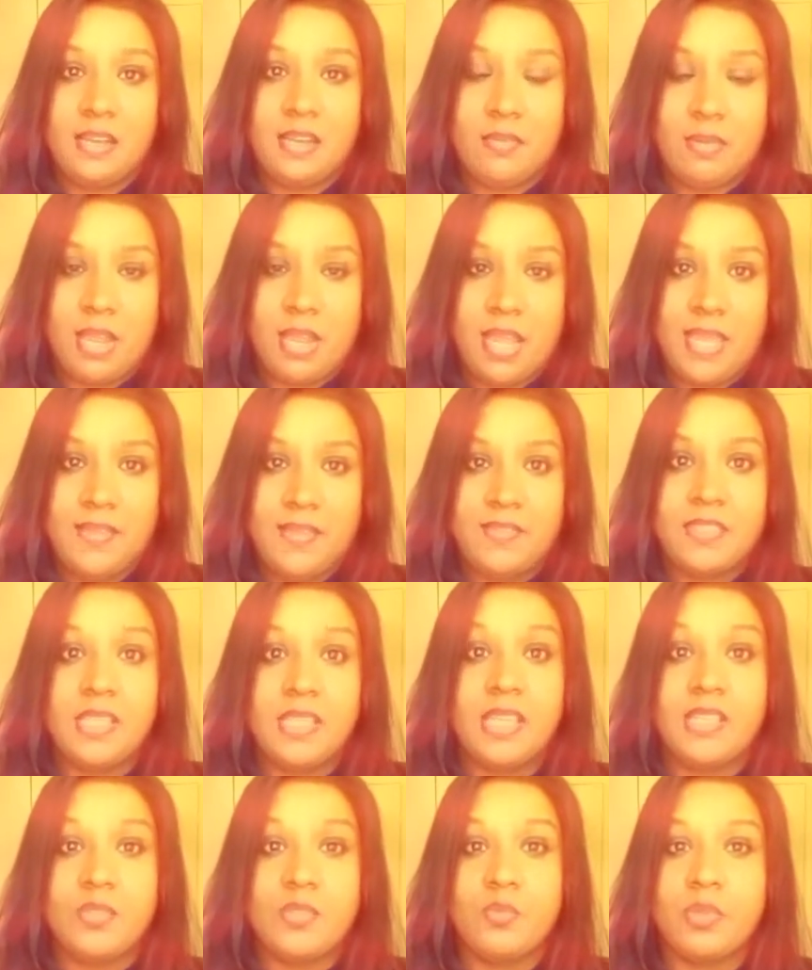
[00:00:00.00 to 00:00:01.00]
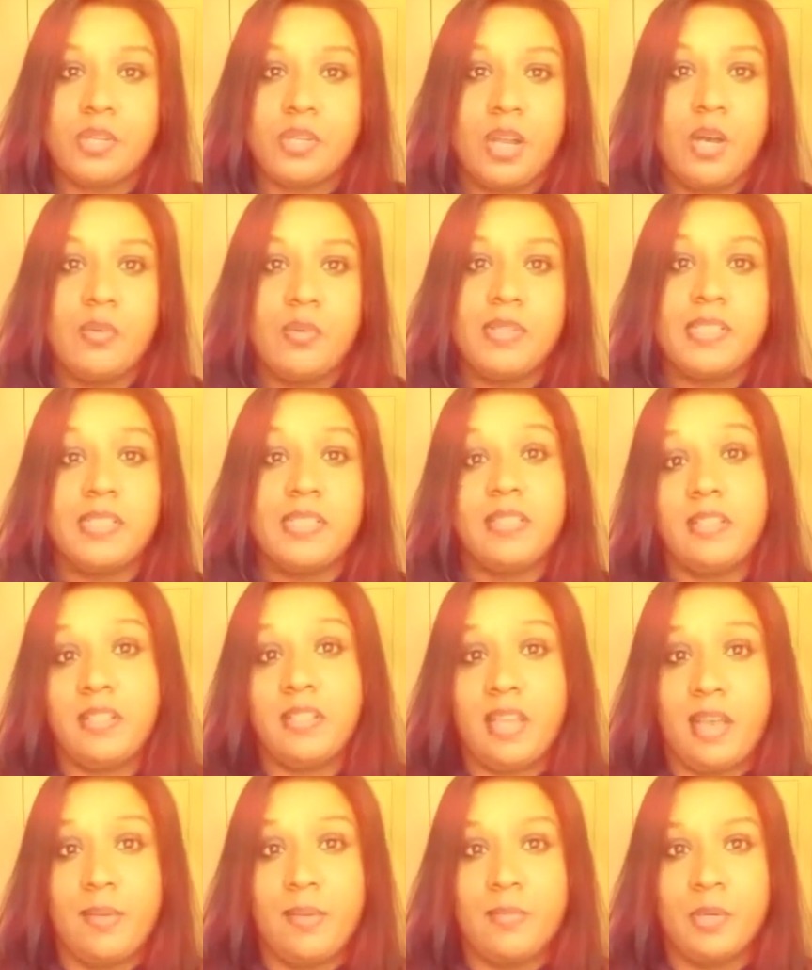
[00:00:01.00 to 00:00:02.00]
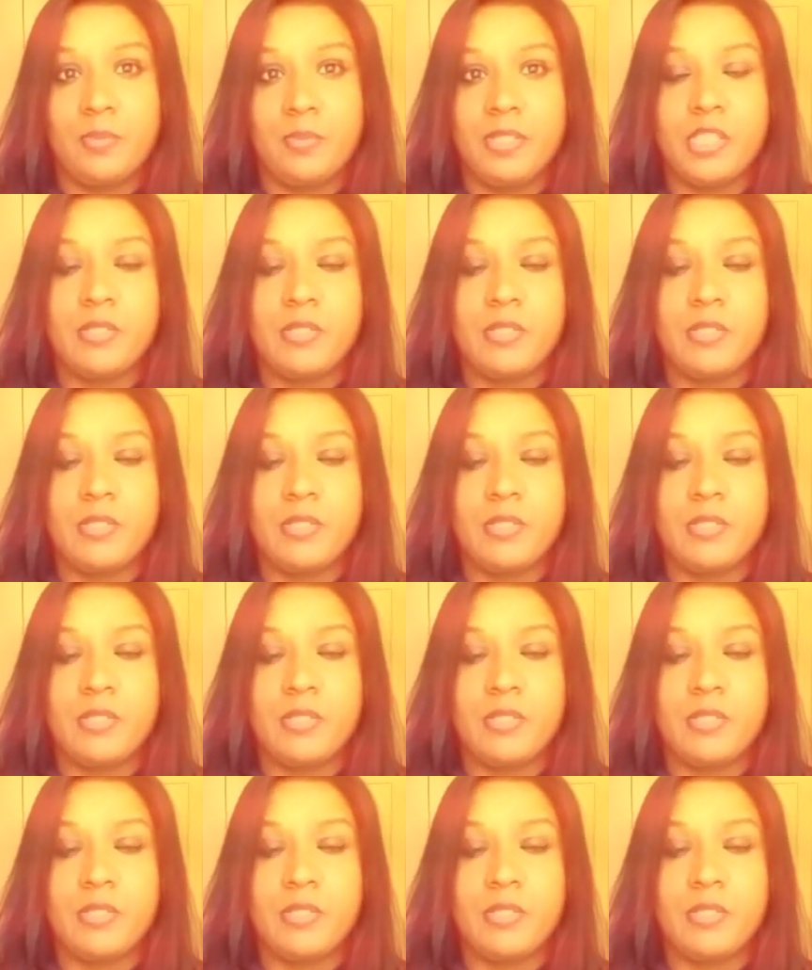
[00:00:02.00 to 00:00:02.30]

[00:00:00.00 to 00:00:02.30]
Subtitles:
arrives, we're always in the now moment.